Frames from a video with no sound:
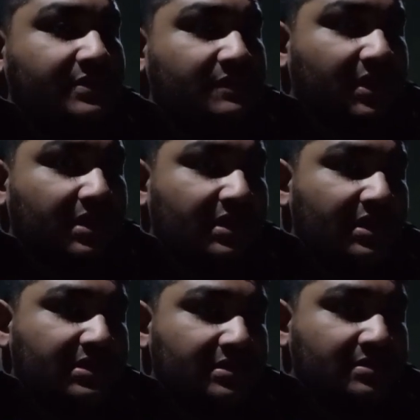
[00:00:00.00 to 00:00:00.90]
that we can
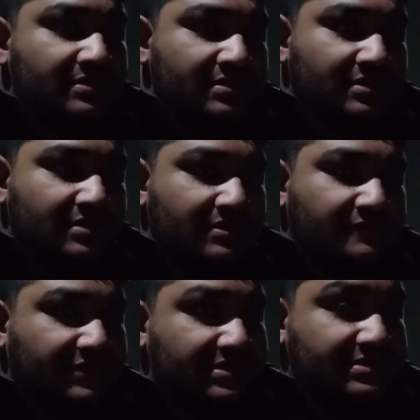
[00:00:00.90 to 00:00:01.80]
get in
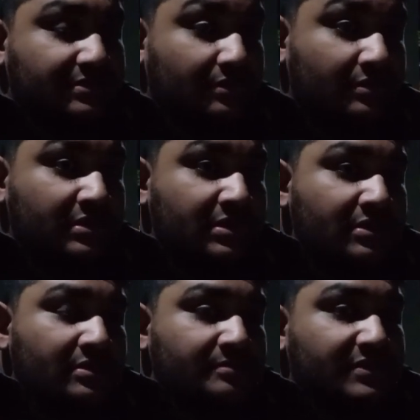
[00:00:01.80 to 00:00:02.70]
first or
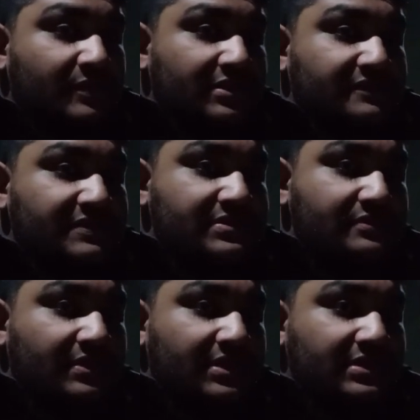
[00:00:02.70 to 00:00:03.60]
be one of the
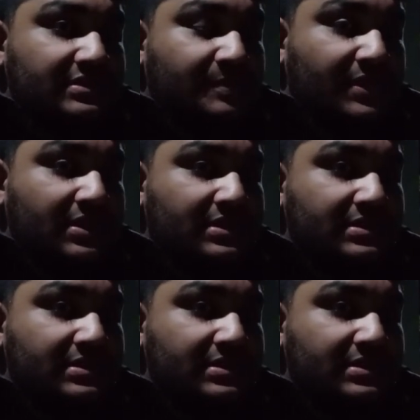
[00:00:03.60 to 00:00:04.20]
first to get in the park